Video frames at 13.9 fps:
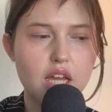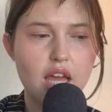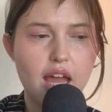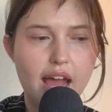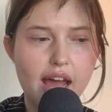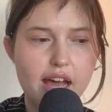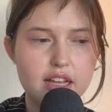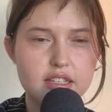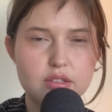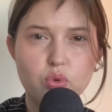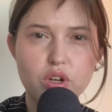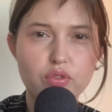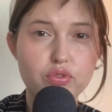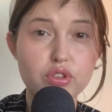as
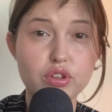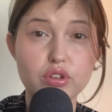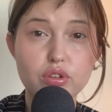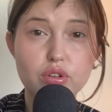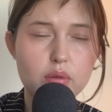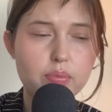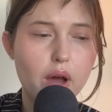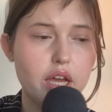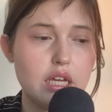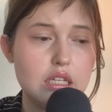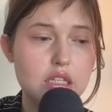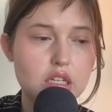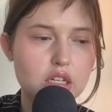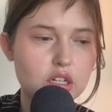one of the
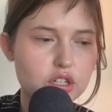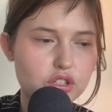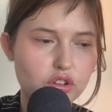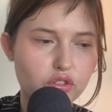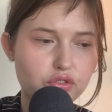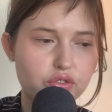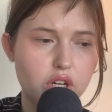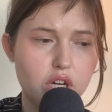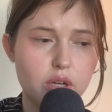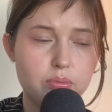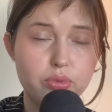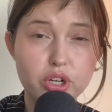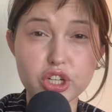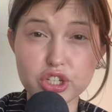pioneers of
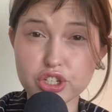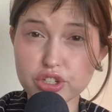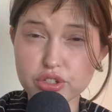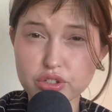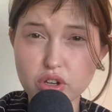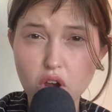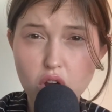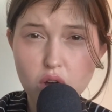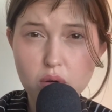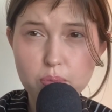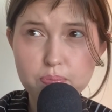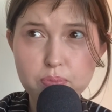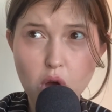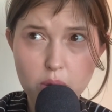British
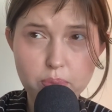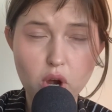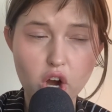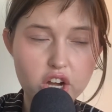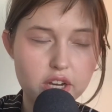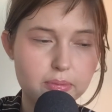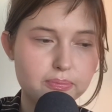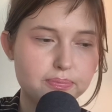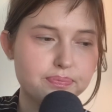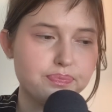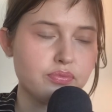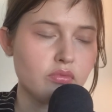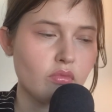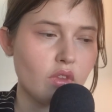pop art.
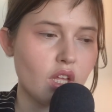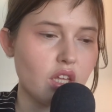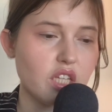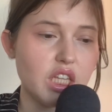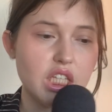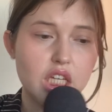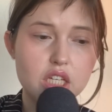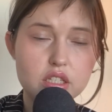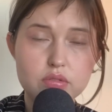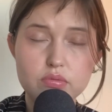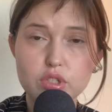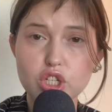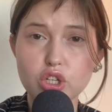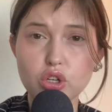The thing is,
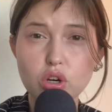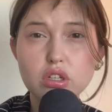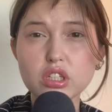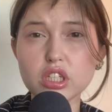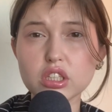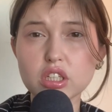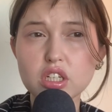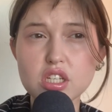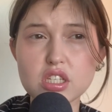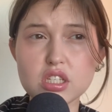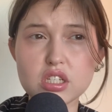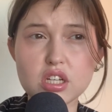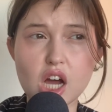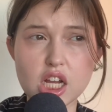girly
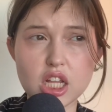looks kind of